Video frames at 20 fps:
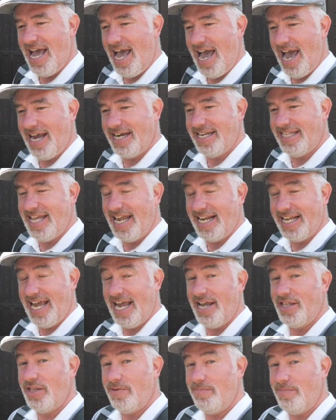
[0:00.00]
and then
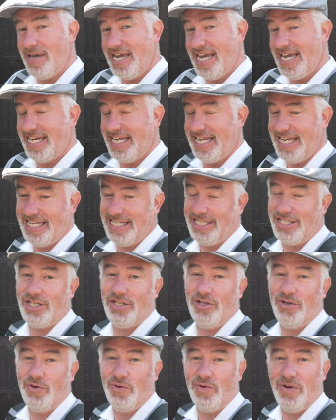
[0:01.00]
getting them made
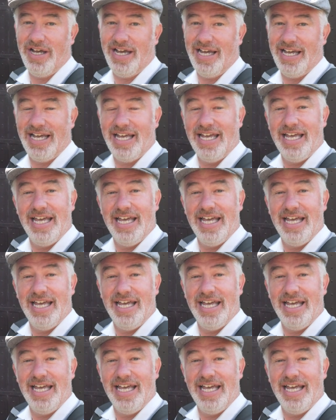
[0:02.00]
into